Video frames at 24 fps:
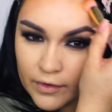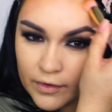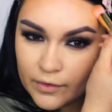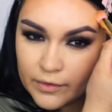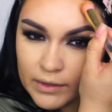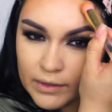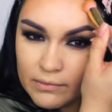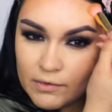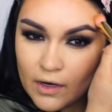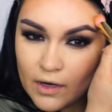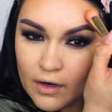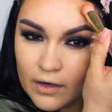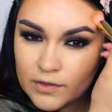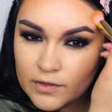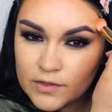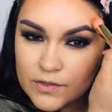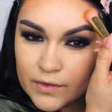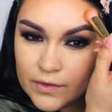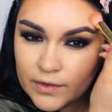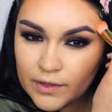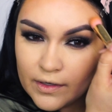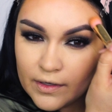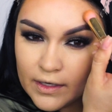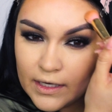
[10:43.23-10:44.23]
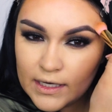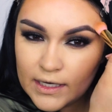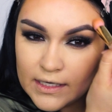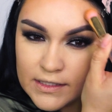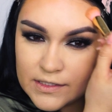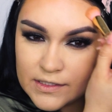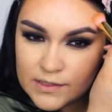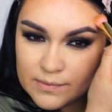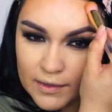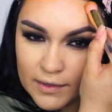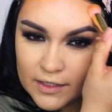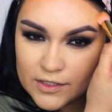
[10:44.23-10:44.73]
the cream contour, you
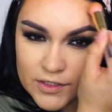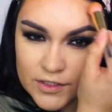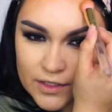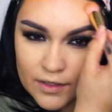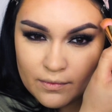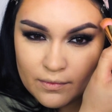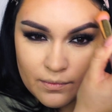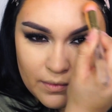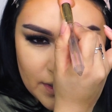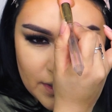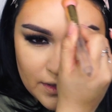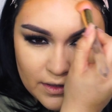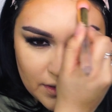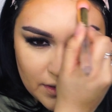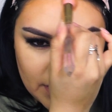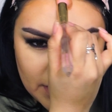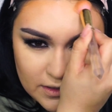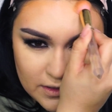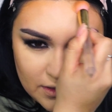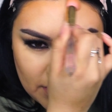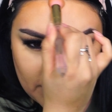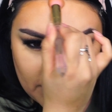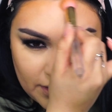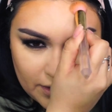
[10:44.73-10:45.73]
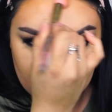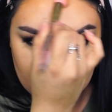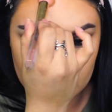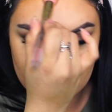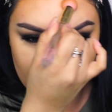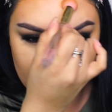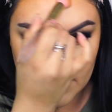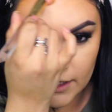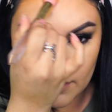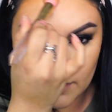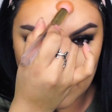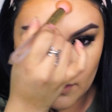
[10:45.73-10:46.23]
guys, especially with the darker
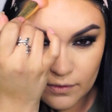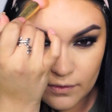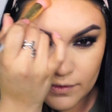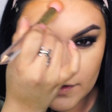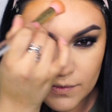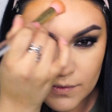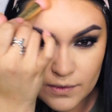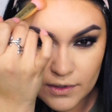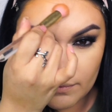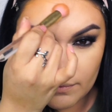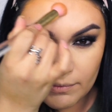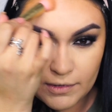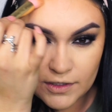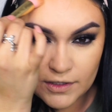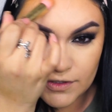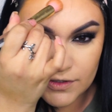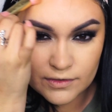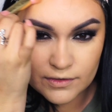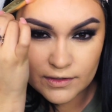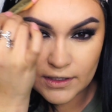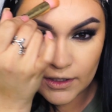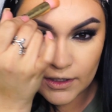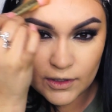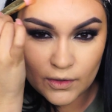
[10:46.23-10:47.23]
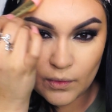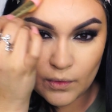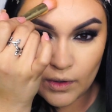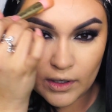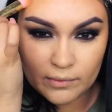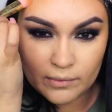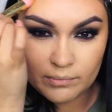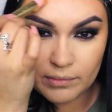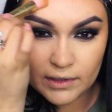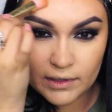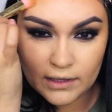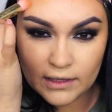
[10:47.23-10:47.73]
shade, you always wanna make sure that you
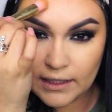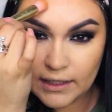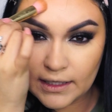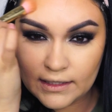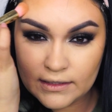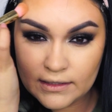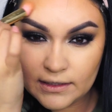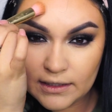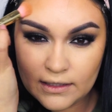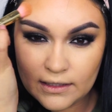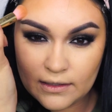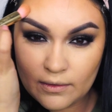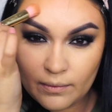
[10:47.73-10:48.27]
are blending